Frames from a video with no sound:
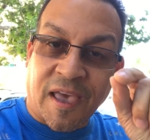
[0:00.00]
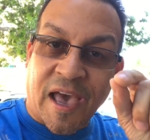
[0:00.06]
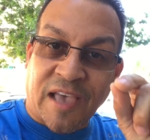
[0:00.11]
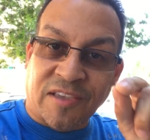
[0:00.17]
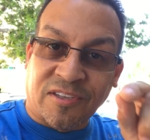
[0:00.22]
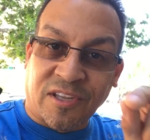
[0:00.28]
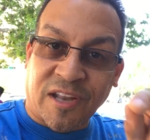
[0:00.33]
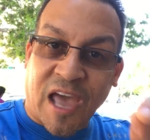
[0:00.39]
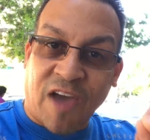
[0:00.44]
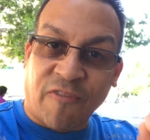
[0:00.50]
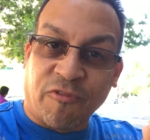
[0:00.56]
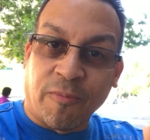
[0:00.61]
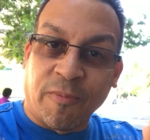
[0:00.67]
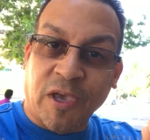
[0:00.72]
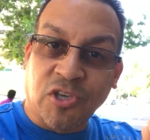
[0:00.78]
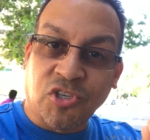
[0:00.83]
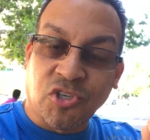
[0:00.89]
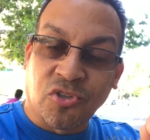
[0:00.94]
as an
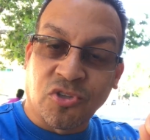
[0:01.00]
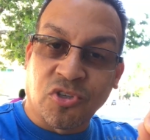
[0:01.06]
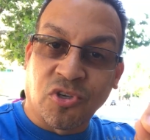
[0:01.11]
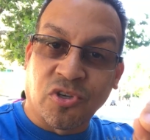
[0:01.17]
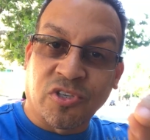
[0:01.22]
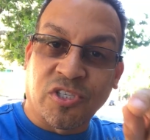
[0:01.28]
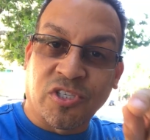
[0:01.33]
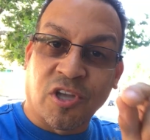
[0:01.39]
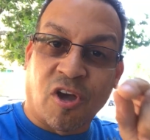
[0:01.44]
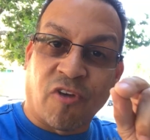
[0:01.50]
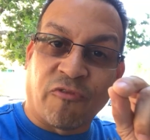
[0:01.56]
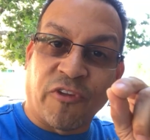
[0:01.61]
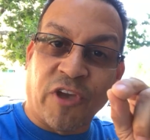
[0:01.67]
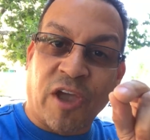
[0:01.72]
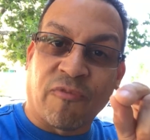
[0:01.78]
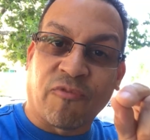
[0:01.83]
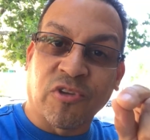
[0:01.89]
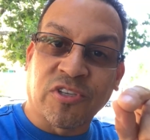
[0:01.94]
affirmation to yourself
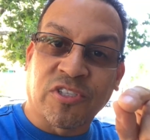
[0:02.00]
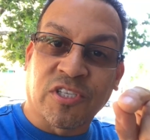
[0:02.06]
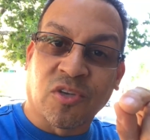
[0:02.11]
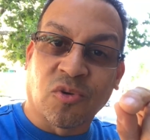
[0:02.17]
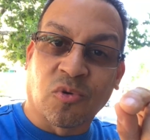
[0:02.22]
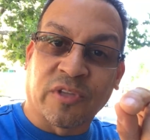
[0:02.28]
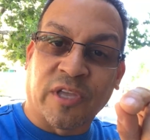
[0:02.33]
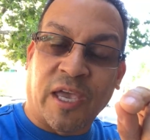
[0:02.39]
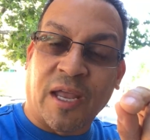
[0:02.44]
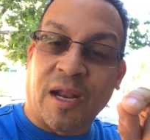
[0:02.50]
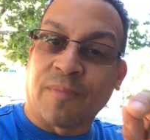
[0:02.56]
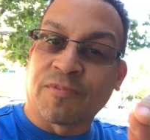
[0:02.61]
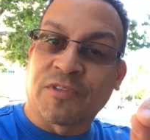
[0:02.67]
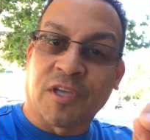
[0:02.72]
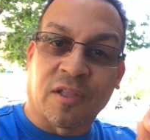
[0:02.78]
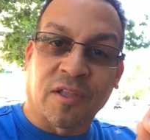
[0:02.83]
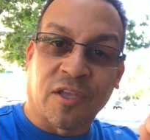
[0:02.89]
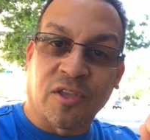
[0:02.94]
every single day.
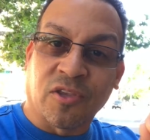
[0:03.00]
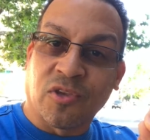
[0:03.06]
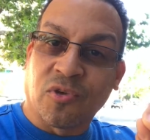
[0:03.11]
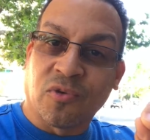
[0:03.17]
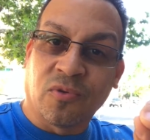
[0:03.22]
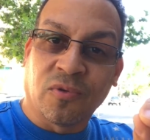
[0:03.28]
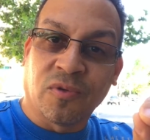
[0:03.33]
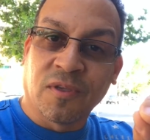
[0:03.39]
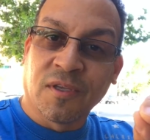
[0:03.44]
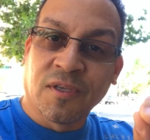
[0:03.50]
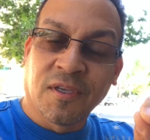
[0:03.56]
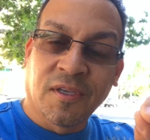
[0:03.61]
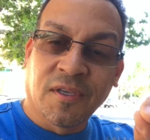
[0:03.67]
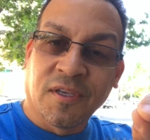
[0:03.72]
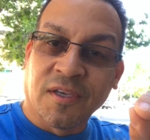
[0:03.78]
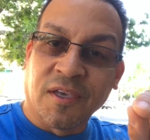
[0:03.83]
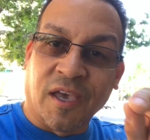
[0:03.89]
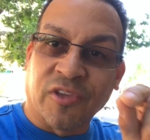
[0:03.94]
I'm telling you,
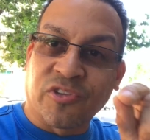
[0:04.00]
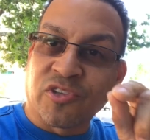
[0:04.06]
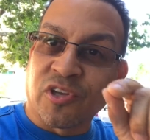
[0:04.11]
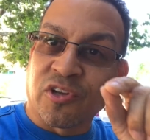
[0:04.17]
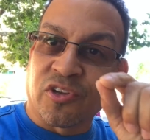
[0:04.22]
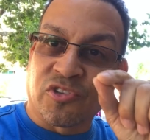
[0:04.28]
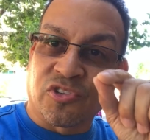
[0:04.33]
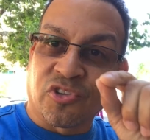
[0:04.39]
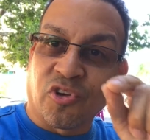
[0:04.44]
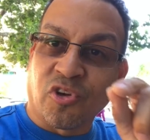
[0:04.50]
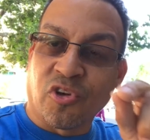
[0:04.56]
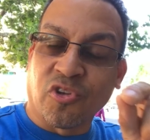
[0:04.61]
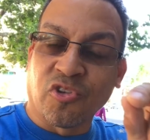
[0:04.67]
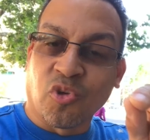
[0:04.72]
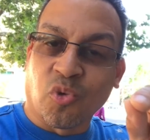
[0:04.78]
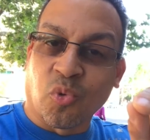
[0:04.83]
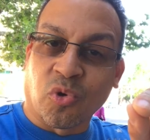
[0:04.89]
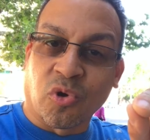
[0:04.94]
it's gonna
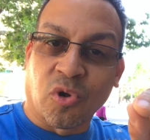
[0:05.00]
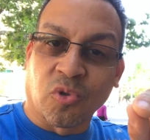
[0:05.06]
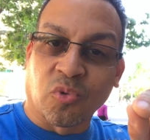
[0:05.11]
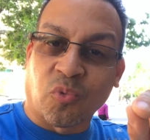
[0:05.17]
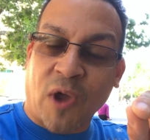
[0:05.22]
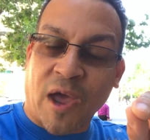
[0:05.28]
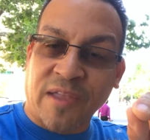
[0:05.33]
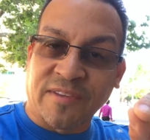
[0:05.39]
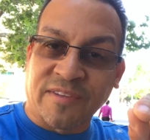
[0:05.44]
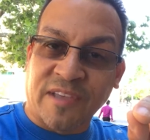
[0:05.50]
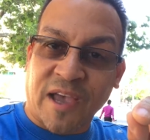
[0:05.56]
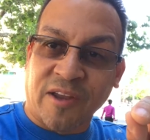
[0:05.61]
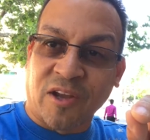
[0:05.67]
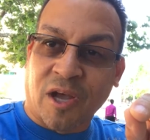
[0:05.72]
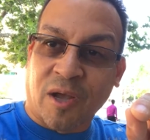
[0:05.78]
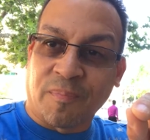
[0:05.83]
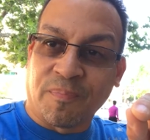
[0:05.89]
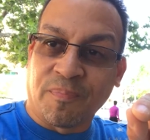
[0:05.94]
turn your world right
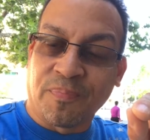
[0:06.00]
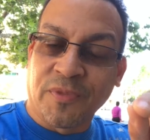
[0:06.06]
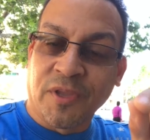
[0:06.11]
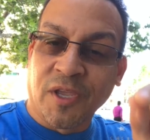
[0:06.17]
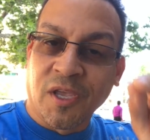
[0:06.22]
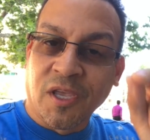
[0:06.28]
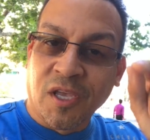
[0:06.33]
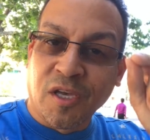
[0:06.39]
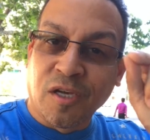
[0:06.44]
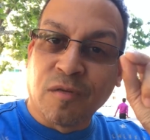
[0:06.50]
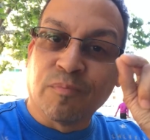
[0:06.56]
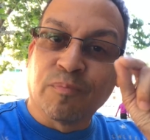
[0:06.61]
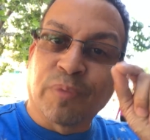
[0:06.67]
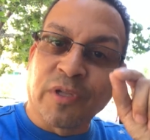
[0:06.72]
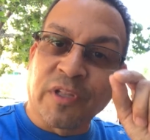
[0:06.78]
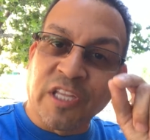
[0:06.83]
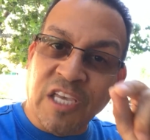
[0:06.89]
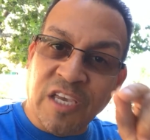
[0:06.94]
side
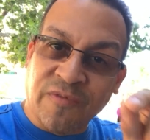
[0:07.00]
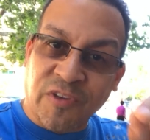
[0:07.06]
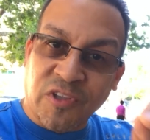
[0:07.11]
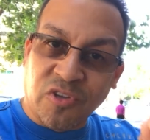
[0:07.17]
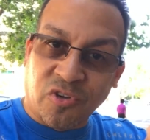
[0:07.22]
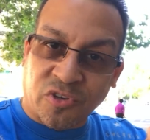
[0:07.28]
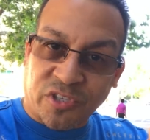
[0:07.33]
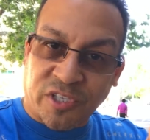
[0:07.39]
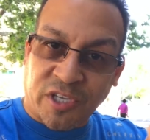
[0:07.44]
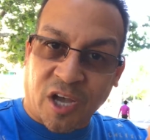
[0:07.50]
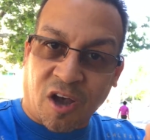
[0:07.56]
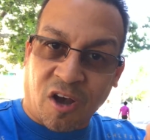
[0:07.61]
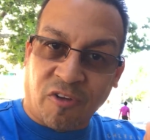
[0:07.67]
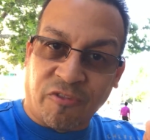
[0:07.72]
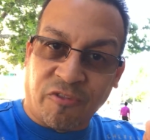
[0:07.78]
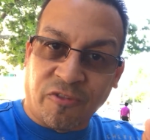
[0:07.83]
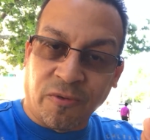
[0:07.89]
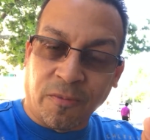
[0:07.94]
up. Believe in
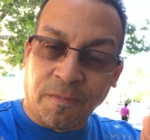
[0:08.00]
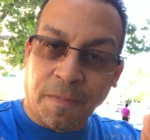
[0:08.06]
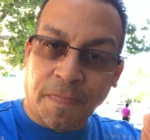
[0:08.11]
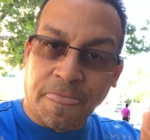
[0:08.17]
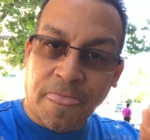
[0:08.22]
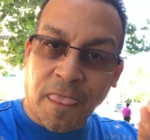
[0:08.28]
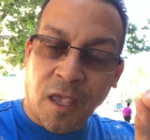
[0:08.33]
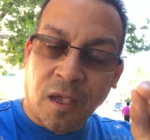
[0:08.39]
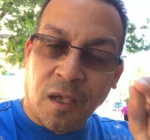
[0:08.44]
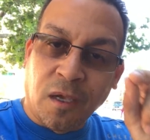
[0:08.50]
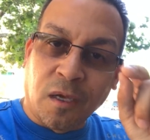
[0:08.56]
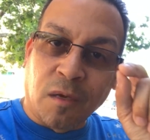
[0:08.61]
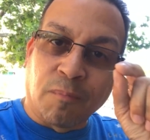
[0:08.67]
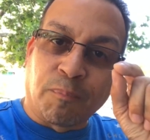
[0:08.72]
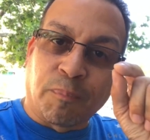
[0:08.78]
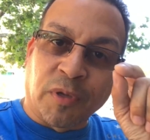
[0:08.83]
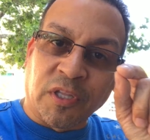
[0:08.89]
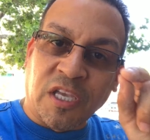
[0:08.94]
yourself.
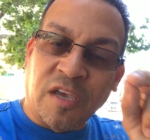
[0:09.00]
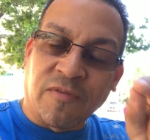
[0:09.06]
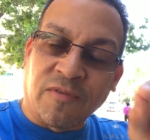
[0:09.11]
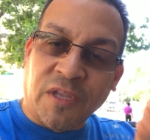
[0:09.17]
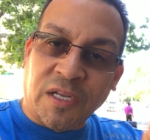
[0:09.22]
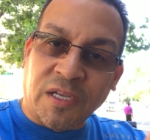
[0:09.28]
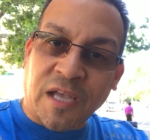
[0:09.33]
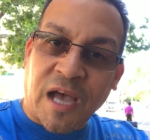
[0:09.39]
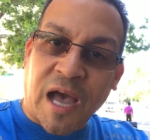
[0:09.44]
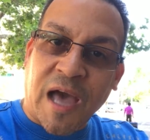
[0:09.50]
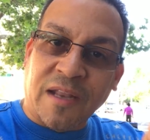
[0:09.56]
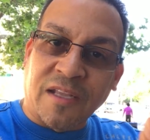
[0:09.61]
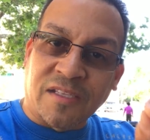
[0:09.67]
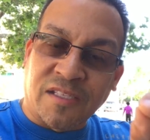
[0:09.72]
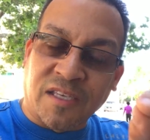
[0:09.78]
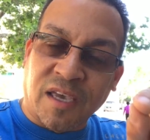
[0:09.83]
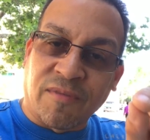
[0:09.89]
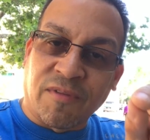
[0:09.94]
Believe that God
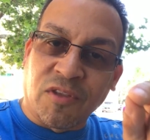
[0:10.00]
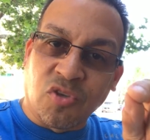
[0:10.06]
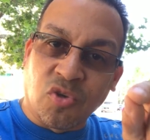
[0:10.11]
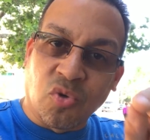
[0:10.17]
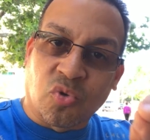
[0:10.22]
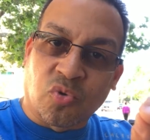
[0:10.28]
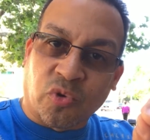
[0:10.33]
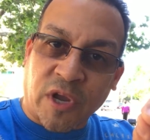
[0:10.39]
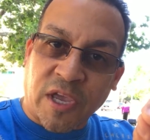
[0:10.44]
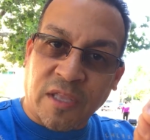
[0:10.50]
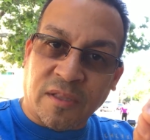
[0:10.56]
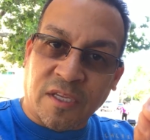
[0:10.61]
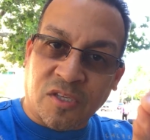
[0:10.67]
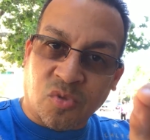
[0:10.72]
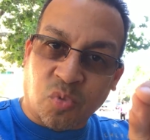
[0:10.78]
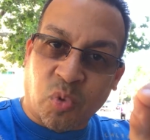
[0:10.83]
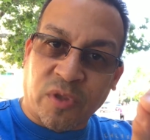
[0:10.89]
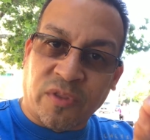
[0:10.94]
has given you
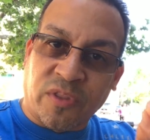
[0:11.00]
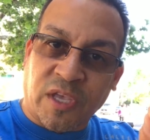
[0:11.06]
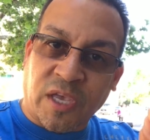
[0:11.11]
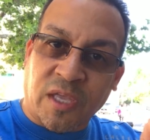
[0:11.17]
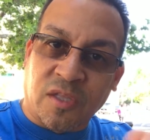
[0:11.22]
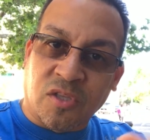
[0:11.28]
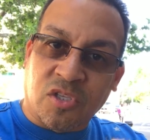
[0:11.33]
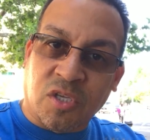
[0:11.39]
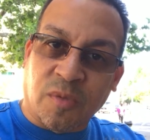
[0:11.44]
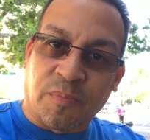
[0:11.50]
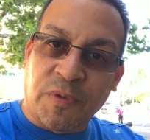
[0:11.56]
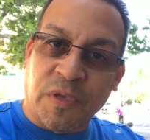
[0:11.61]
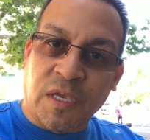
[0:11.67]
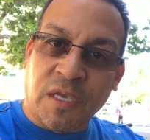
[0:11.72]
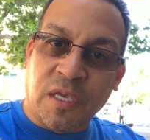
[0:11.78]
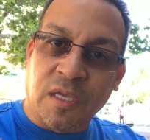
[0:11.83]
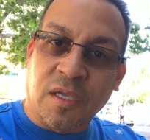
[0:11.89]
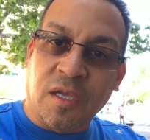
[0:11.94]
greatness within to
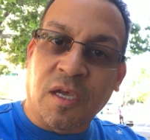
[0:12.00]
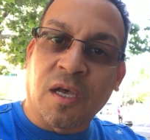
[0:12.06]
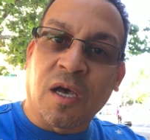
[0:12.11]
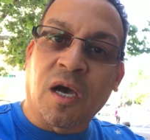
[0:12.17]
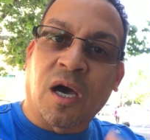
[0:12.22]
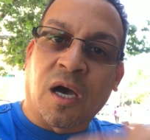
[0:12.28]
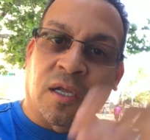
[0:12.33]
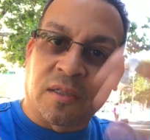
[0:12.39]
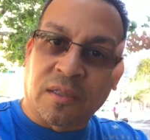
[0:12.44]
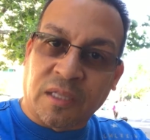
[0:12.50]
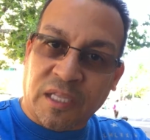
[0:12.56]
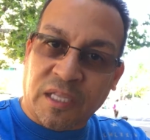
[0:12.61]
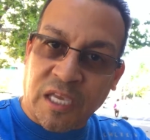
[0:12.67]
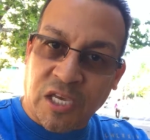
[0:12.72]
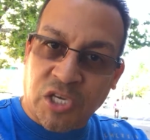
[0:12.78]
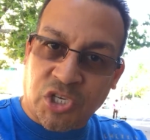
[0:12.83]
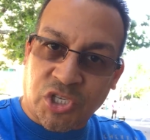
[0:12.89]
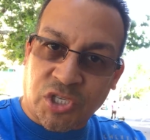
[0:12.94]
be
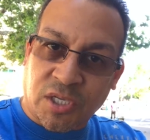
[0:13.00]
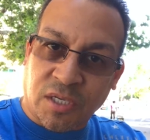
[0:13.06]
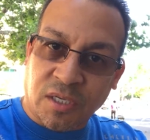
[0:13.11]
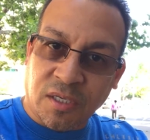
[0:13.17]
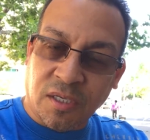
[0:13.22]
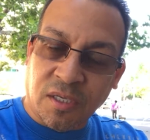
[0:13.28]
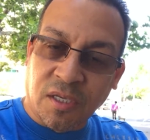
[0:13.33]
unleashed.